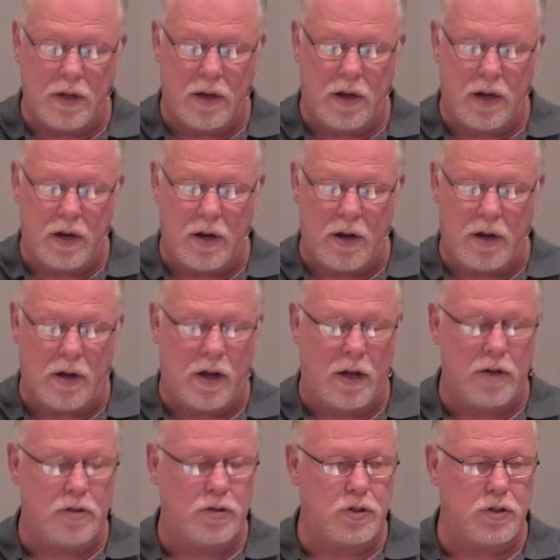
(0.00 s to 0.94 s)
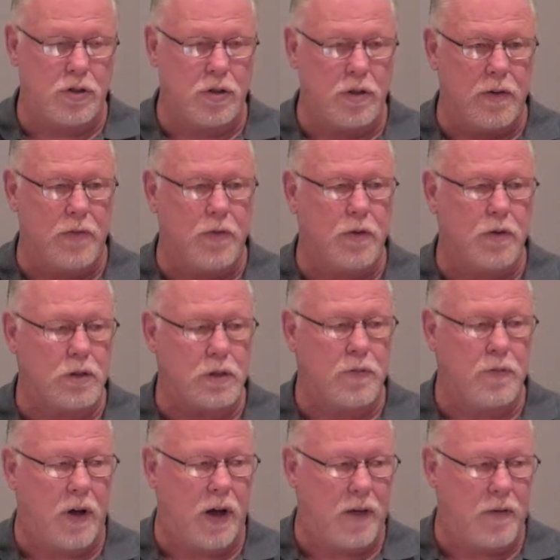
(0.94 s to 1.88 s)
understood the first
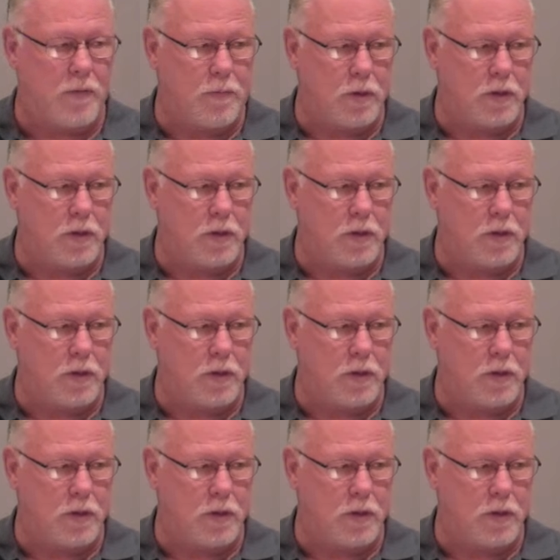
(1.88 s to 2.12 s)
five